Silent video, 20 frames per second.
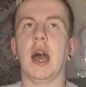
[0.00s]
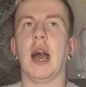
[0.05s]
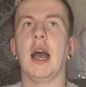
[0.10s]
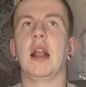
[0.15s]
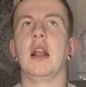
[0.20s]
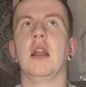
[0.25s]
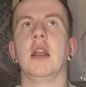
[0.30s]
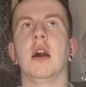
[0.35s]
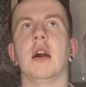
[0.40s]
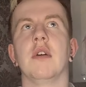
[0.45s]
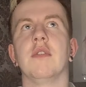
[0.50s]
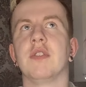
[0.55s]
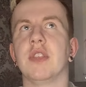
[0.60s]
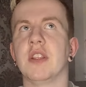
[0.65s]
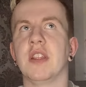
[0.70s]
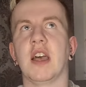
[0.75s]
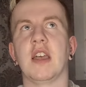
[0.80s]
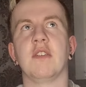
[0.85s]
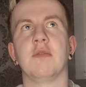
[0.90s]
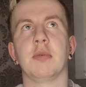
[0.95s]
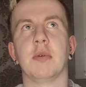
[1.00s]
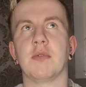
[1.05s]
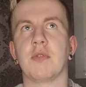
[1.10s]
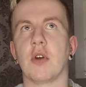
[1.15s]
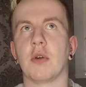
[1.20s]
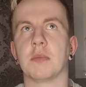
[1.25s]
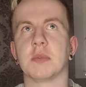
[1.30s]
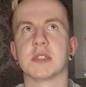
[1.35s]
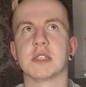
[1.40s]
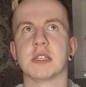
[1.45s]
I love the live
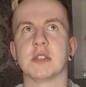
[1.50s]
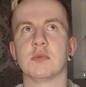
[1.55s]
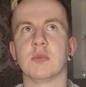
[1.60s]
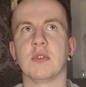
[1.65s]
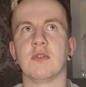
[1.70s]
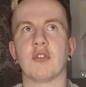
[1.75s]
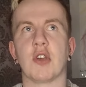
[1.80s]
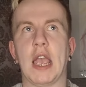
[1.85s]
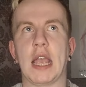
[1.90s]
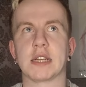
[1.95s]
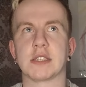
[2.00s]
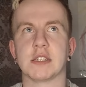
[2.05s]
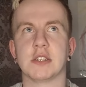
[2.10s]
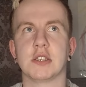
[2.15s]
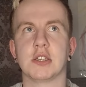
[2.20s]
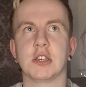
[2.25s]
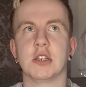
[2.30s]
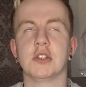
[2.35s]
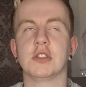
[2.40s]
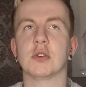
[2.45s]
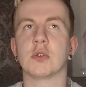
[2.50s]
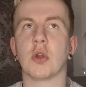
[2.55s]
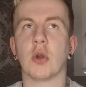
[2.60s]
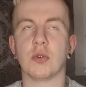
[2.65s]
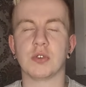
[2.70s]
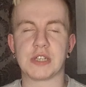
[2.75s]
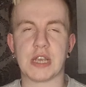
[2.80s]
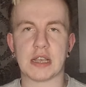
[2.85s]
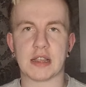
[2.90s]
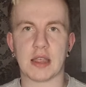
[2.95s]
performances we've reacted to, so
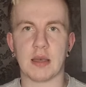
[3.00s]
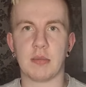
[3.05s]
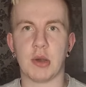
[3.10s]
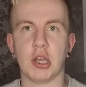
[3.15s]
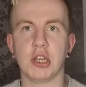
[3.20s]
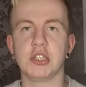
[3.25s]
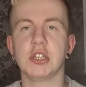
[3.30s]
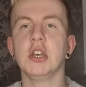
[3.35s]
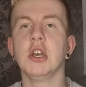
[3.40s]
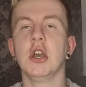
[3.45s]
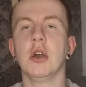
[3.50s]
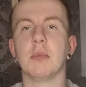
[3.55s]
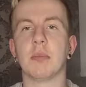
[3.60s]
go check them out.